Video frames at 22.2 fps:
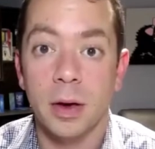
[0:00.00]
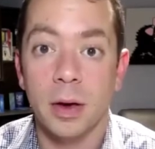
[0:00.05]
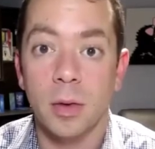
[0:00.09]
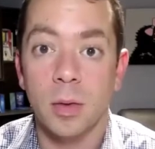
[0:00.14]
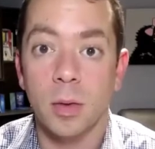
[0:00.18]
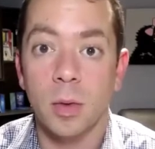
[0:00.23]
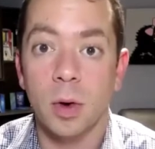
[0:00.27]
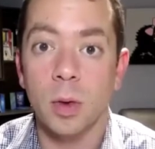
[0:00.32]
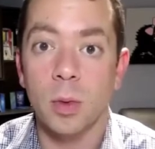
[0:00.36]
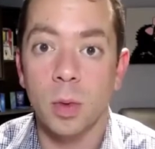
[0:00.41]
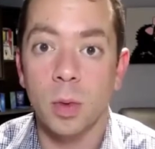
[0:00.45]

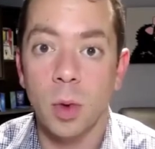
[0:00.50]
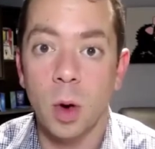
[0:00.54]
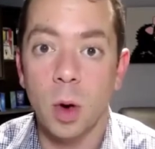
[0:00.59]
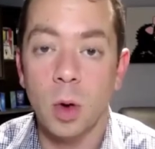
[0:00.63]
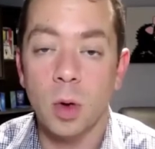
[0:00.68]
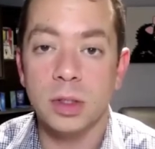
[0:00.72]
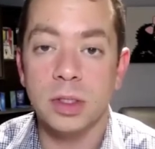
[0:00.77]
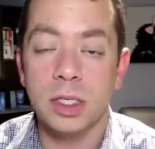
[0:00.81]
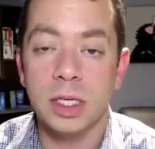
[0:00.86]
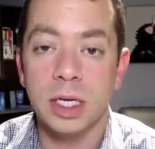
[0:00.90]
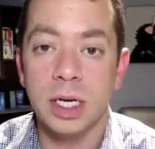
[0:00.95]
What role
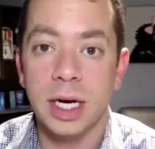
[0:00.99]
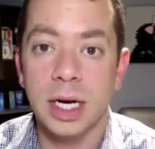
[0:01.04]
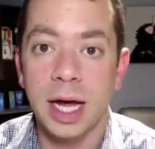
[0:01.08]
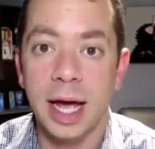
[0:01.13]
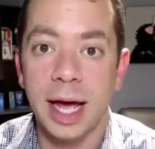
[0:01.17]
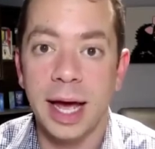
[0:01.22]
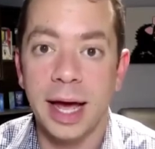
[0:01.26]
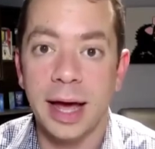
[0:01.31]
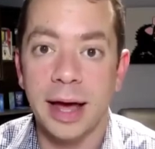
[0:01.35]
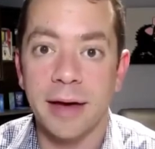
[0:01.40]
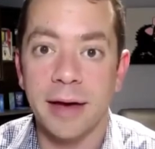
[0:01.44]
is he going to
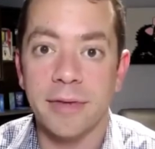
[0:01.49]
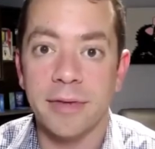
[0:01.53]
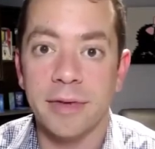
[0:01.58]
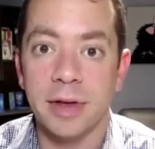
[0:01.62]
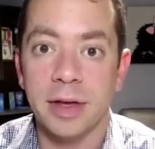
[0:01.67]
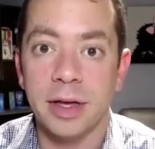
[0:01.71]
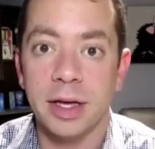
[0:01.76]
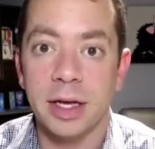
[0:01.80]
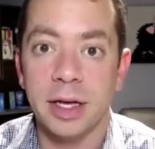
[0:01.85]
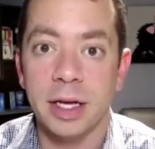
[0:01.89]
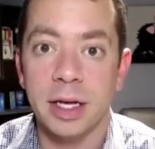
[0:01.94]
have
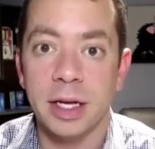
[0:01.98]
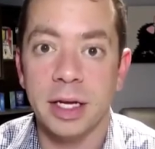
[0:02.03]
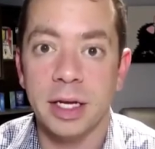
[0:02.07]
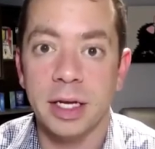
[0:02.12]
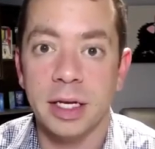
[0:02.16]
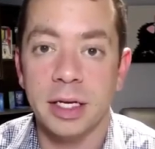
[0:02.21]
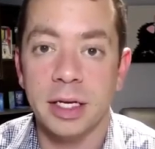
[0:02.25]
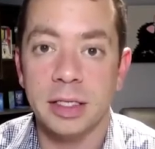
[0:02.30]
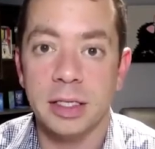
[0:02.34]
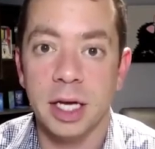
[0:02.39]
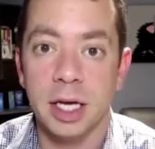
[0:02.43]
in
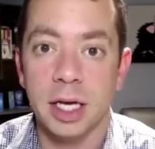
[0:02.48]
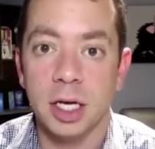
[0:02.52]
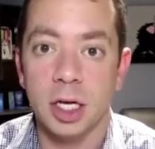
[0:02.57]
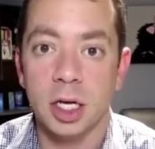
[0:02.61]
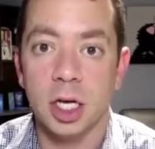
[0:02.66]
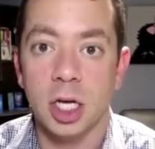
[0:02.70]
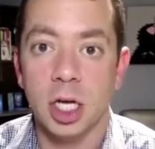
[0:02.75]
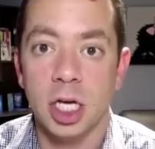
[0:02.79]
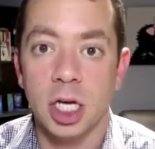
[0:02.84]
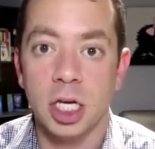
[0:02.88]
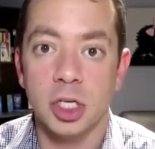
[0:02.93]
his
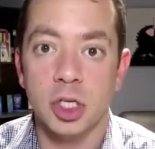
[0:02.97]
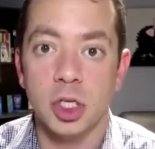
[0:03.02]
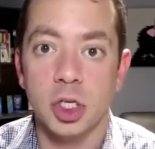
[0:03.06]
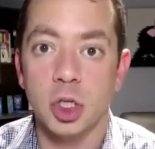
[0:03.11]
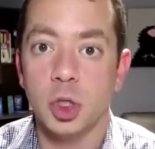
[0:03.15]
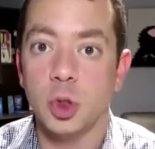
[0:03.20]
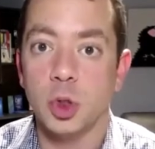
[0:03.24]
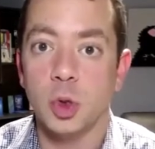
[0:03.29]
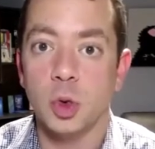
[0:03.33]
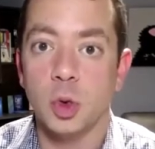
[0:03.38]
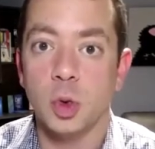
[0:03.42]

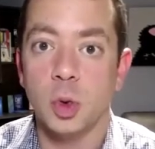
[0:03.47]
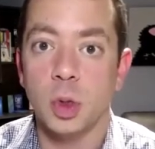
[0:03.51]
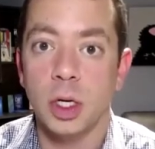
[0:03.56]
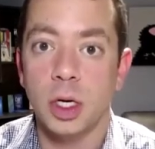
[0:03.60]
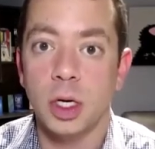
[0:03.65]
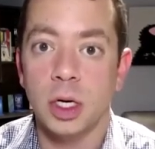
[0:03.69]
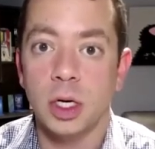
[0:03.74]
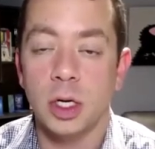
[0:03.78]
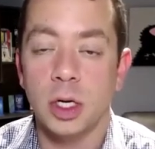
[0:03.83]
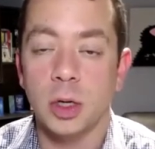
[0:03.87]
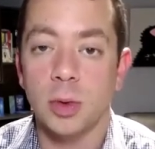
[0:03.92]
new,
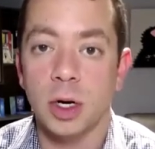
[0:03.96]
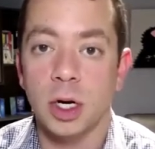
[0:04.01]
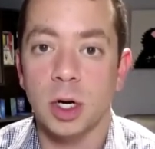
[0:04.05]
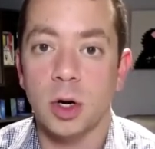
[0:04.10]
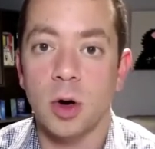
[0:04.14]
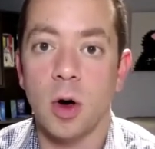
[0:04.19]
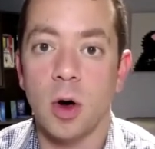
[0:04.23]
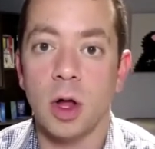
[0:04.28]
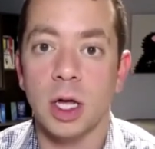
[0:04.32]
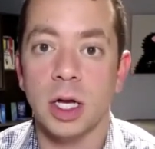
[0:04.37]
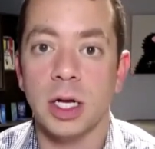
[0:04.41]
you want to
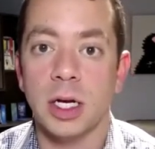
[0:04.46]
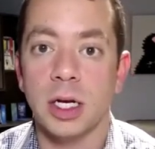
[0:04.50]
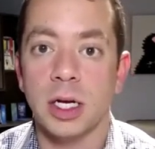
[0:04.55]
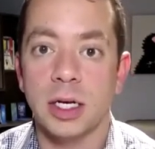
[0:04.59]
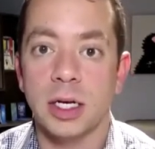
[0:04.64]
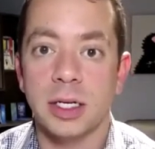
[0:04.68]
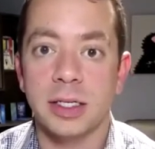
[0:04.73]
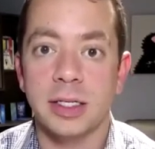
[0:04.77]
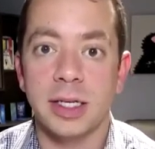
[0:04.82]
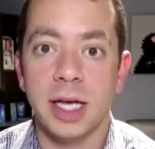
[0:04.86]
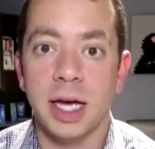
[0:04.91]
call it
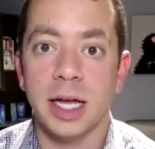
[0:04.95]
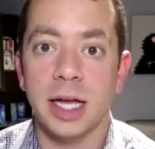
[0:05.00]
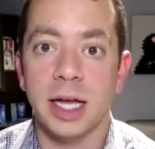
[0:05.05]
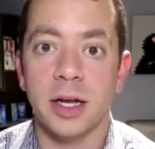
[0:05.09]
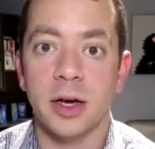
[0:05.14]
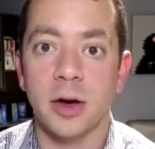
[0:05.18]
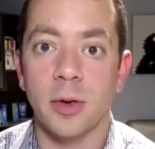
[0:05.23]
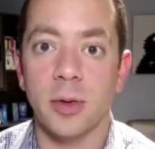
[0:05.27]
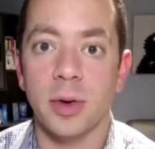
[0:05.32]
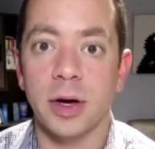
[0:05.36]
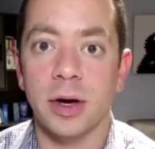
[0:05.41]
second
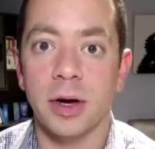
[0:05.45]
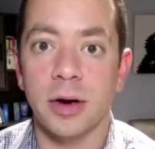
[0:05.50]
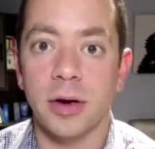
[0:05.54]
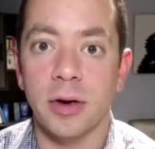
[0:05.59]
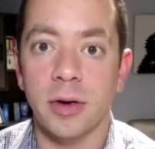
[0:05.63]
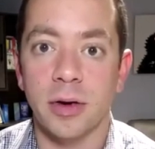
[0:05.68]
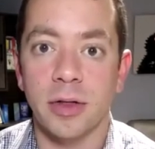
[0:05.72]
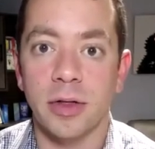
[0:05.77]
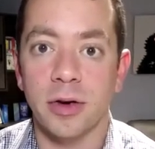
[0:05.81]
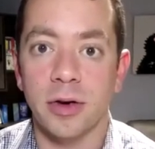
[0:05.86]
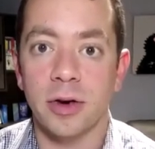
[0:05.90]
career
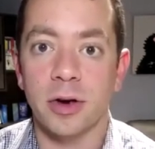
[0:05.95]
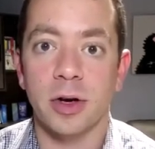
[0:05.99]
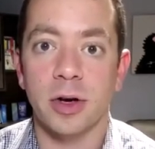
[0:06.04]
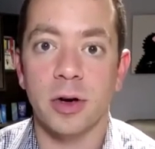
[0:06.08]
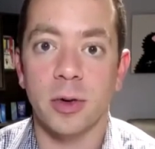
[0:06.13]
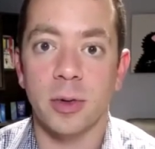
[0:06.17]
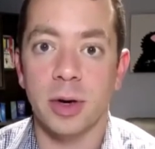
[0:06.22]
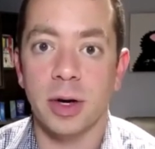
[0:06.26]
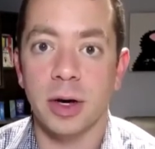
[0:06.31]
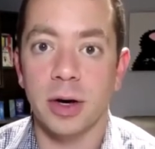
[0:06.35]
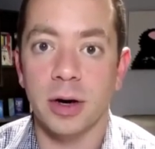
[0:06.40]
or third
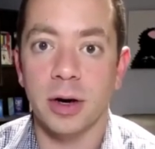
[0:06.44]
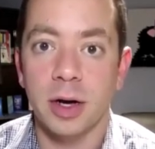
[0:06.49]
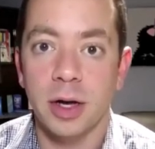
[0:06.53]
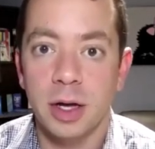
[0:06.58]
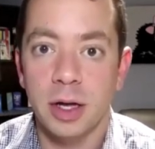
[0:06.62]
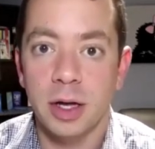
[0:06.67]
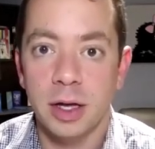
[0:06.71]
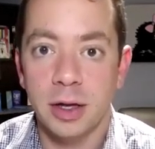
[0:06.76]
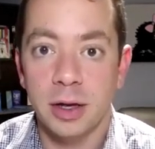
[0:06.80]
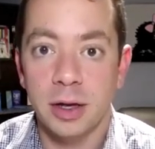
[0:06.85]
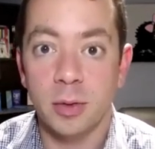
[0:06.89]
career,
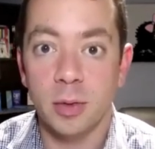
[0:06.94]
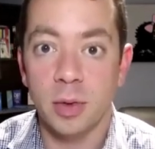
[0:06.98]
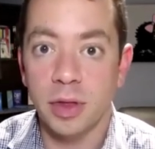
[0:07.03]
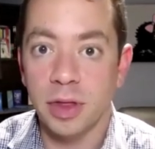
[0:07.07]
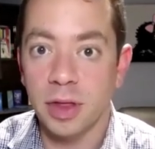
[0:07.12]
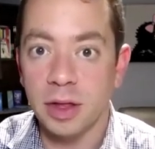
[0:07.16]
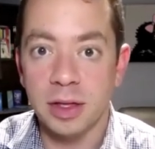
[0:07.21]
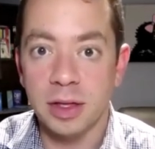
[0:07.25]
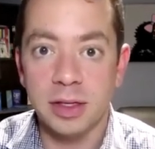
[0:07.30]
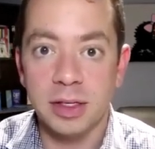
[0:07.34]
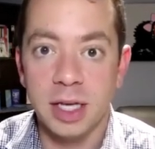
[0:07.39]

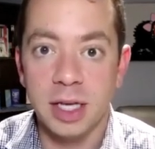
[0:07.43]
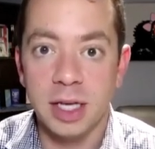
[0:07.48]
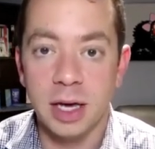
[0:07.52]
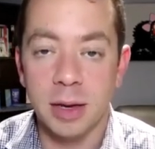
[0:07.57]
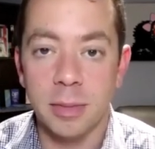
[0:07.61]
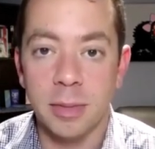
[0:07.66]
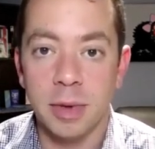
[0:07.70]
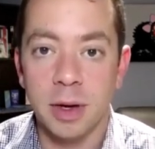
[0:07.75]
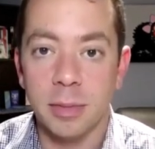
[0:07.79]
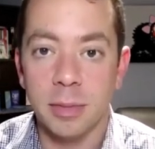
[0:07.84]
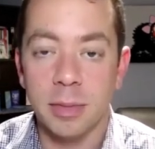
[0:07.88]
within the
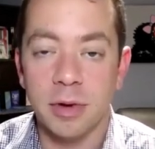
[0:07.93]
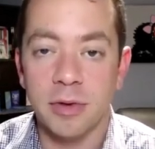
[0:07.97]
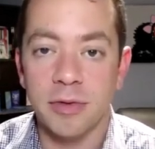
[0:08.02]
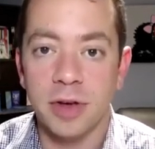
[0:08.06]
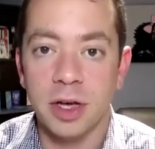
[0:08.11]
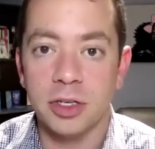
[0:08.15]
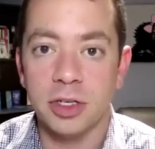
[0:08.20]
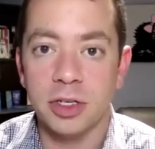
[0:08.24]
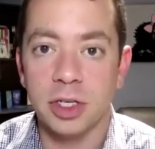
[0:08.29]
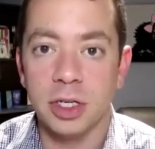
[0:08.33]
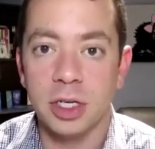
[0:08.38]
same
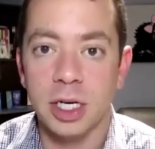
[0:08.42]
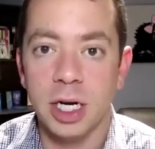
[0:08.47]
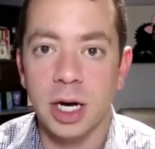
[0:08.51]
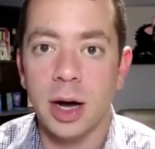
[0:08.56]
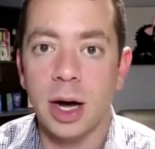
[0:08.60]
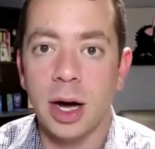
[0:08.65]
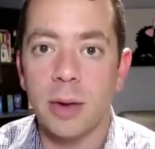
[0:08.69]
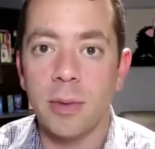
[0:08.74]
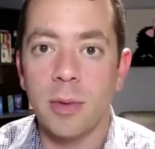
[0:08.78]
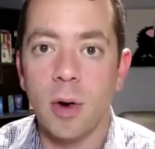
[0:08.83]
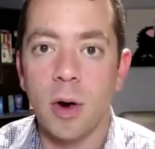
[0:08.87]
profession? Now,
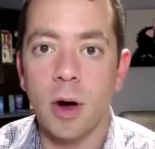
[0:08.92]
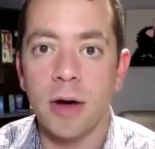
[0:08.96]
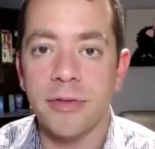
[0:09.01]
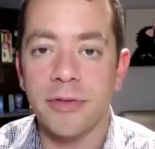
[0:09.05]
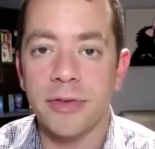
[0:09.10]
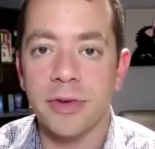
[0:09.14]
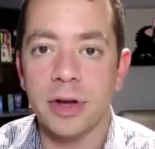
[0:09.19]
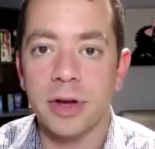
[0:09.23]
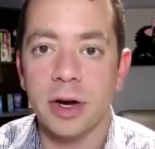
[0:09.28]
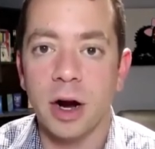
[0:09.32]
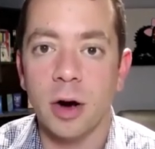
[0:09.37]
how
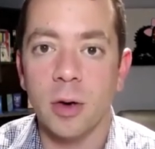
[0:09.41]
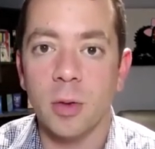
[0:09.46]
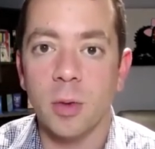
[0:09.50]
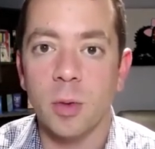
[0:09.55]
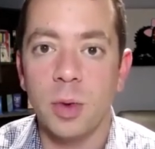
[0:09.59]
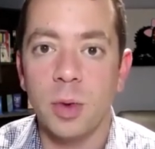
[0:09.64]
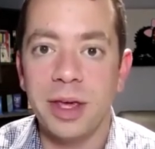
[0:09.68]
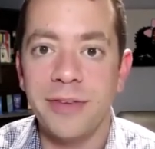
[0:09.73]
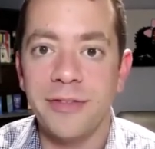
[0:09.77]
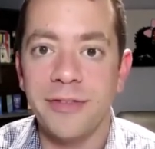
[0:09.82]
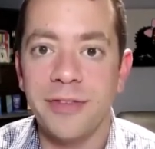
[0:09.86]
often are
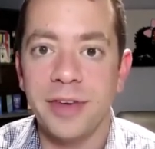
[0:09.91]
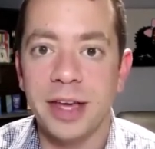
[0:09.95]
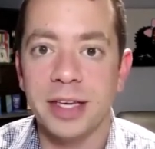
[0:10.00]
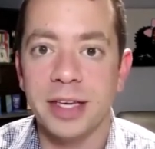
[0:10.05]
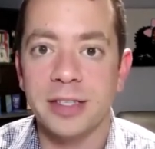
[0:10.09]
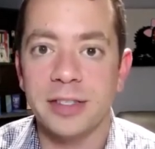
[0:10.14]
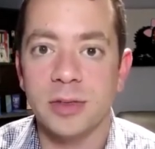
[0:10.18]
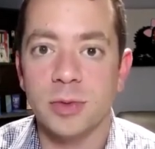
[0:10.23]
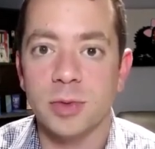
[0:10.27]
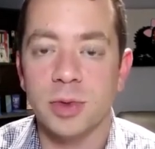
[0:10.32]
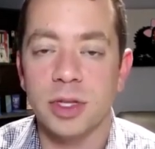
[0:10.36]
we
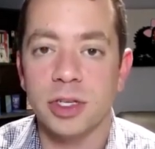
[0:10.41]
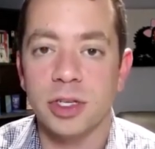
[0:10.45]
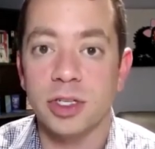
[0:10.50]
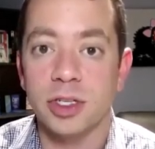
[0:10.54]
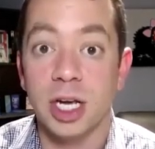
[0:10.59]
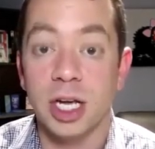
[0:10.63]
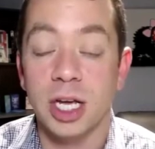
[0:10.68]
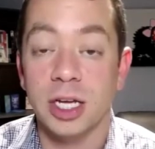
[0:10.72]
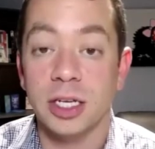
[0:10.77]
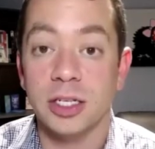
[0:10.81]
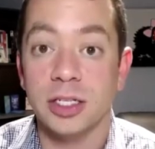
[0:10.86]
faced with a
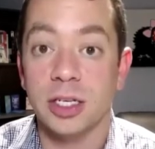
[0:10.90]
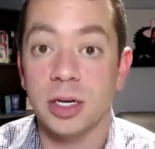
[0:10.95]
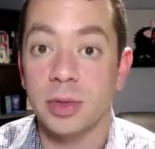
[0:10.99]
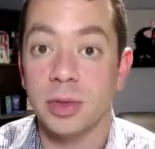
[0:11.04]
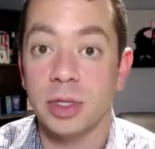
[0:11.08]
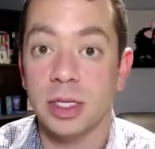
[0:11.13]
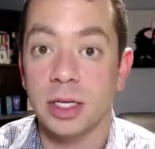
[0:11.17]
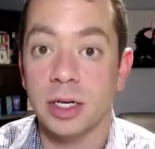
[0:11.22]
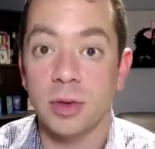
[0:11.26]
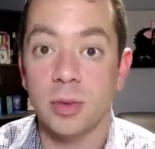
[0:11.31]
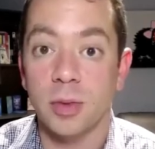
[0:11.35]
change that we
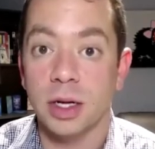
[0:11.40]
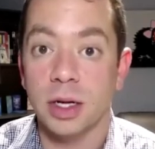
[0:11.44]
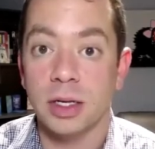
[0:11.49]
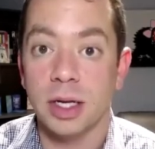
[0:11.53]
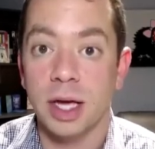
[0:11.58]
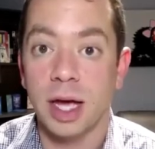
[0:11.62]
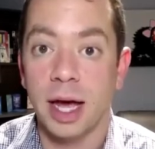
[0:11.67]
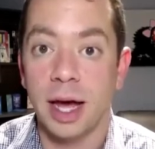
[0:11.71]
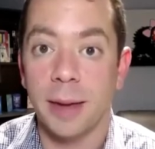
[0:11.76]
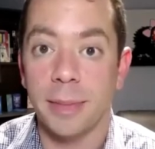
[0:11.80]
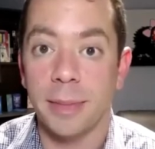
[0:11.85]
didn't want to
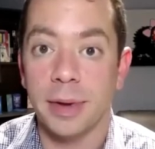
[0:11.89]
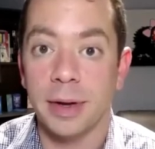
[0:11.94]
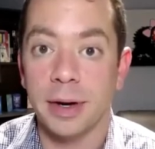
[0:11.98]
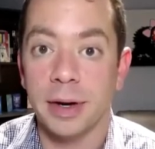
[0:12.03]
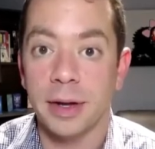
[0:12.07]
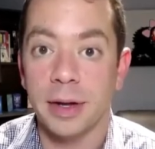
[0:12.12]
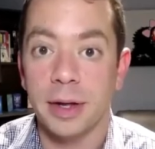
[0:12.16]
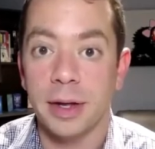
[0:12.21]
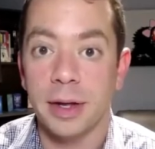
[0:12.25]
happen,